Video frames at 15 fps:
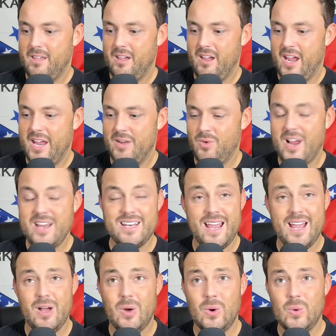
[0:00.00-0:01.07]
And right
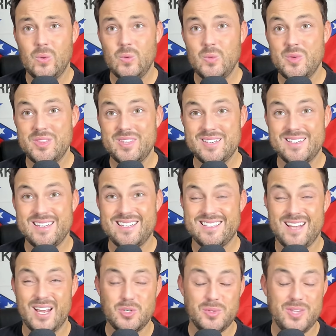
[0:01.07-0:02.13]
now, with the
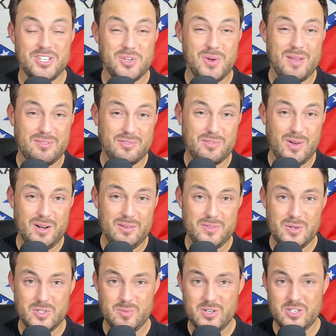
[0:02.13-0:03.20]
schedule that you have in front of
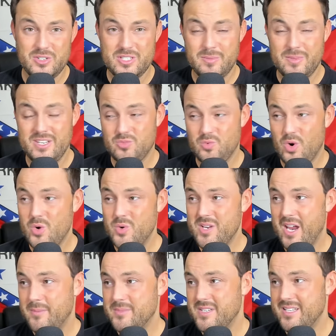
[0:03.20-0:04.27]
you, especially some of these road
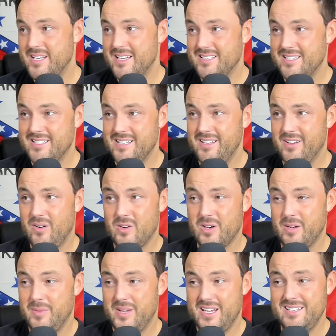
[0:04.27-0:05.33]
games in the S E C that aren't going
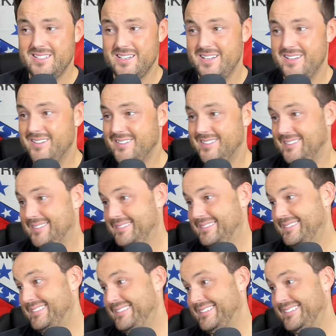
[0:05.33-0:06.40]
to be easy,
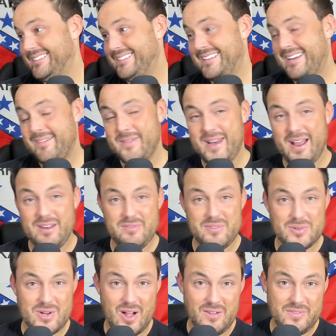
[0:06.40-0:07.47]
I mean, how do you feel
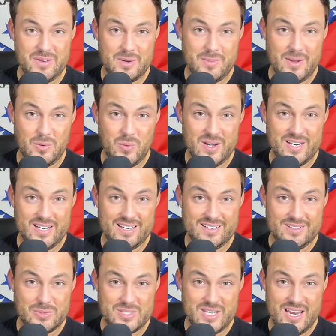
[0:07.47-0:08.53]
confident about winning any of
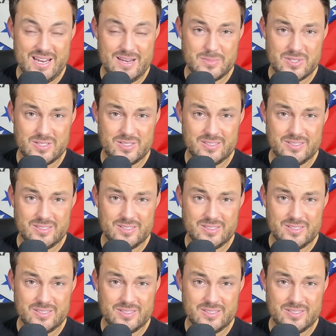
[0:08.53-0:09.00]
those games?